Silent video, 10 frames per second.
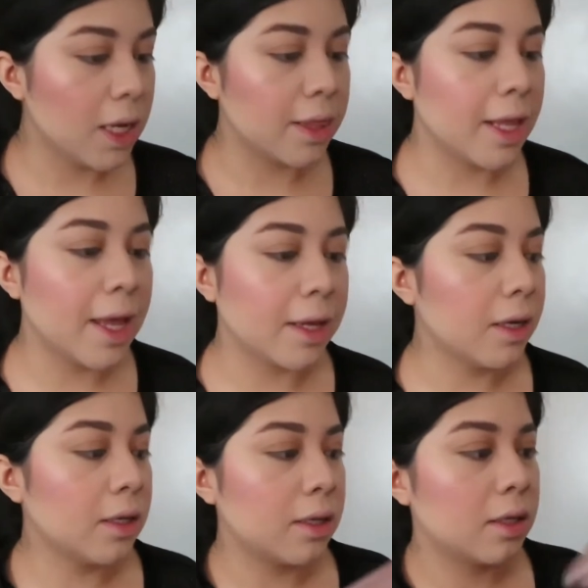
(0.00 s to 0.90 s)
And then
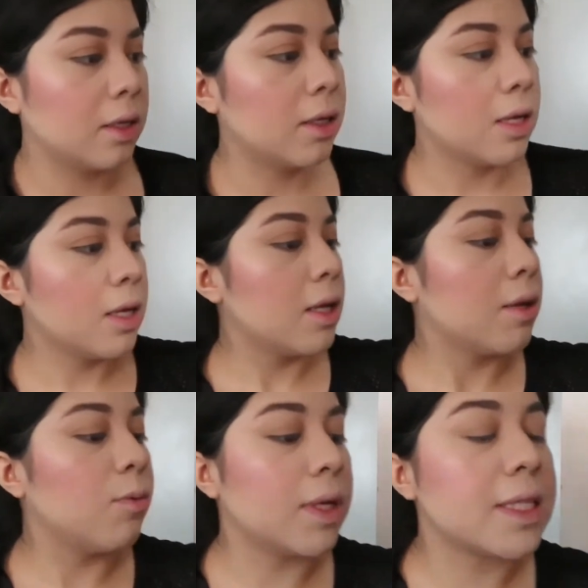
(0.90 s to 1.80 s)

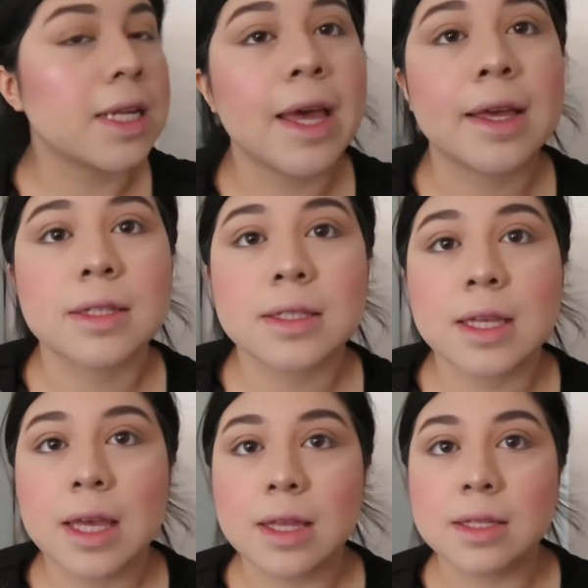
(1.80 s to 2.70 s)
what's next
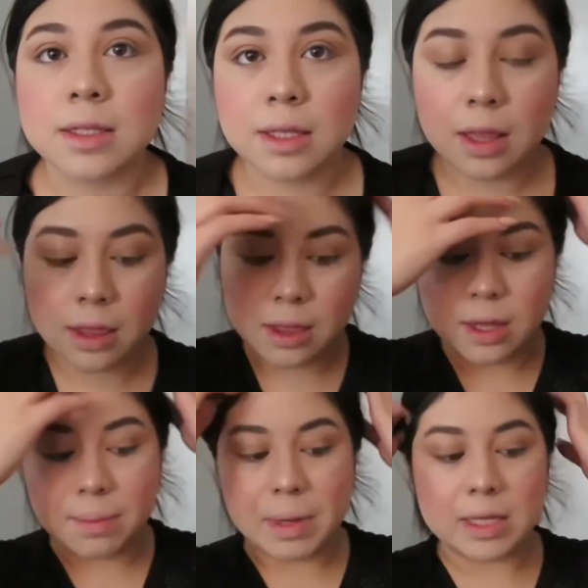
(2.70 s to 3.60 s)
is
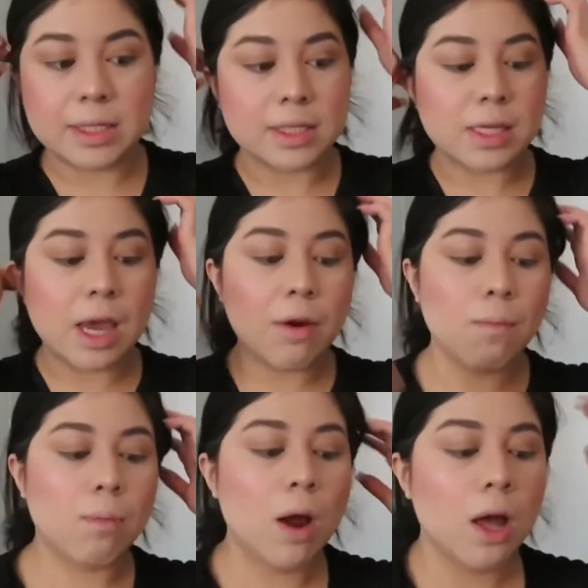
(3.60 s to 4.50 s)
the
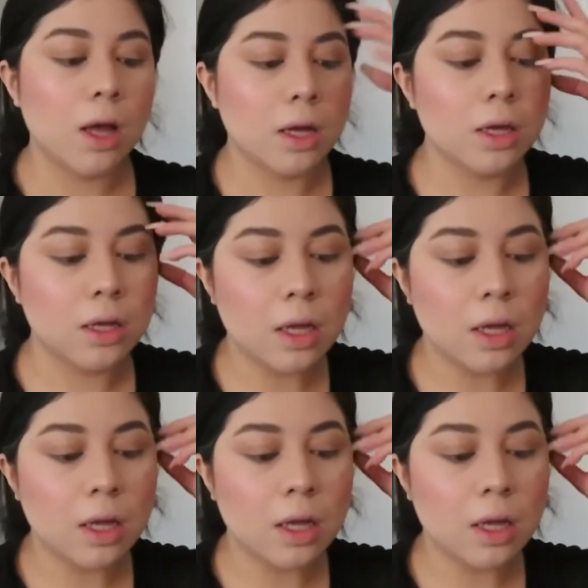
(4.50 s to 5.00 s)
mascara.